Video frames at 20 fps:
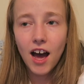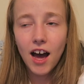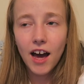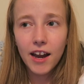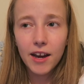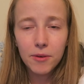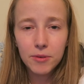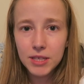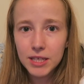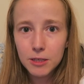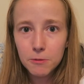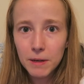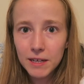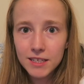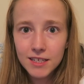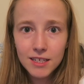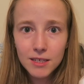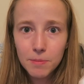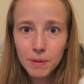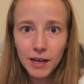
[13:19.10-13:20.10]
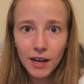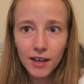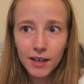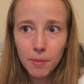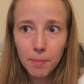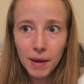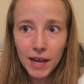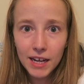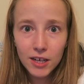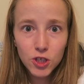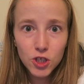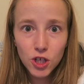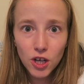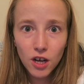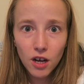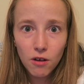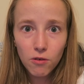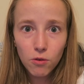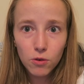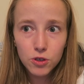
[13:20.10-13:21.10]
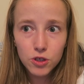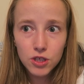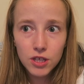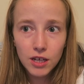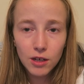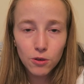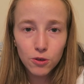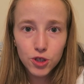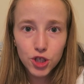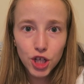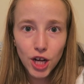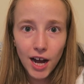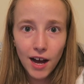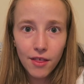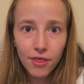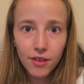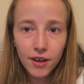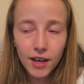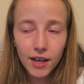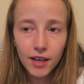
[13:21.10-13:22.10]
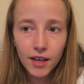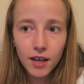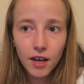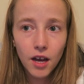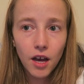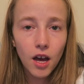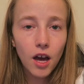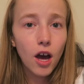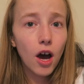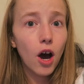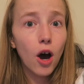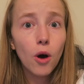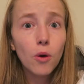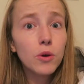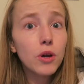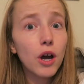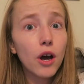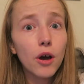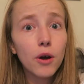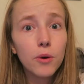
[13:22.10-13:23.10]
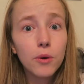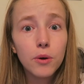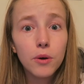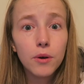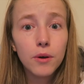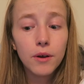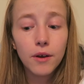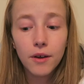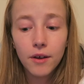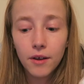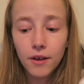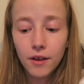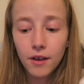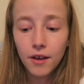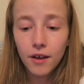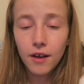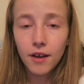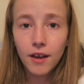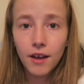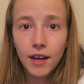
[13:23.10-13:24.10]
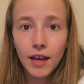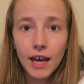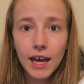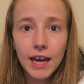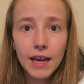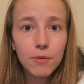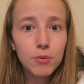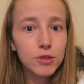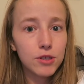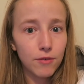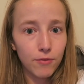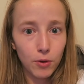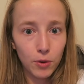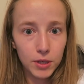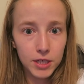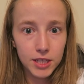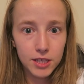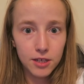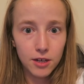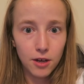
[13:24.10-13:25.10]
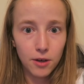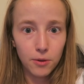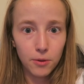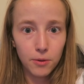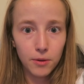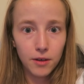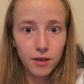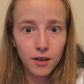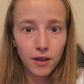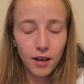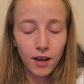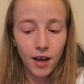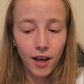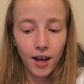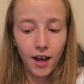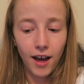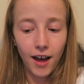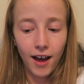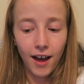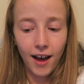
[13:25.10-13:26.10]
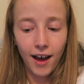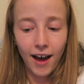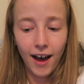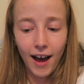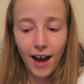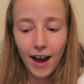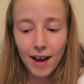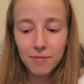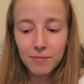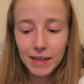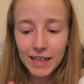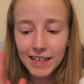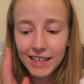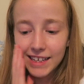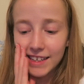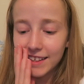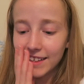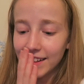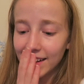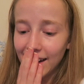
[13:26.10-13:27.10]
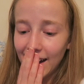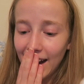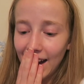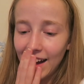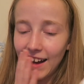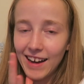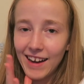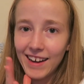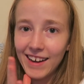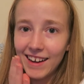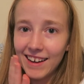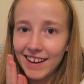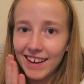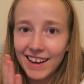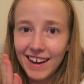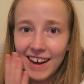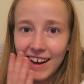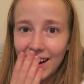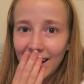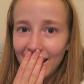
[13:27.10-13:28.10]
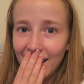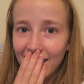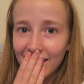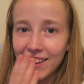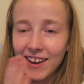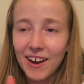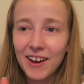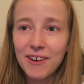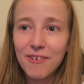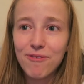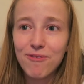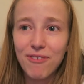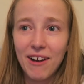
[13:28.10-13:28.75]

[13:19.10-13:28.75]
And I was expecting it to be like a picture or just a little chat thing. Oh no. It was a voice note. I mean, I kind of